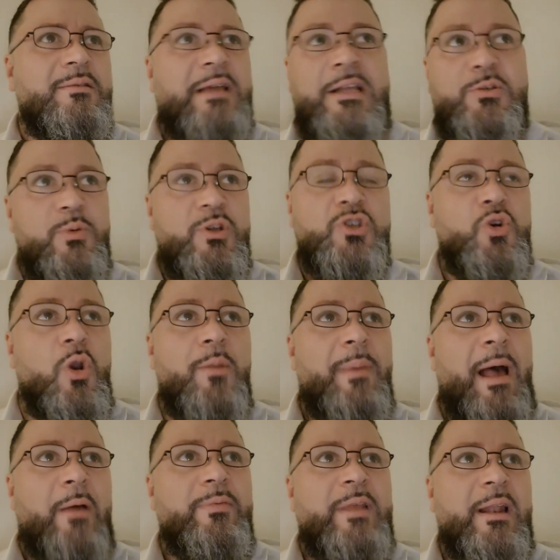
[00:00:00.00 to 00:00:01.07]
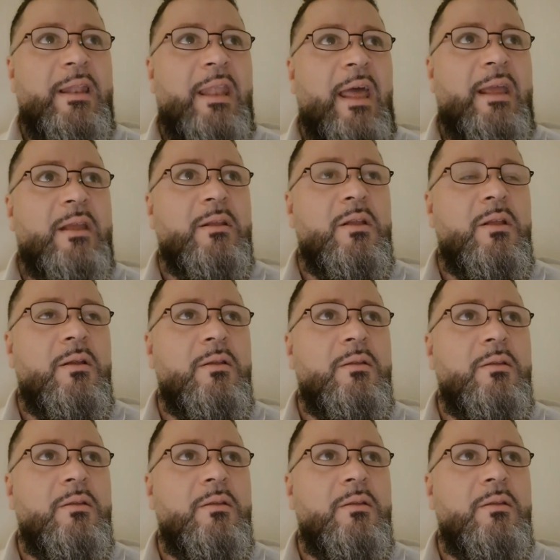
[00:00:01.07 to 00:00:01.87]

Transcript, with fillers: that's what it's all about. That, like,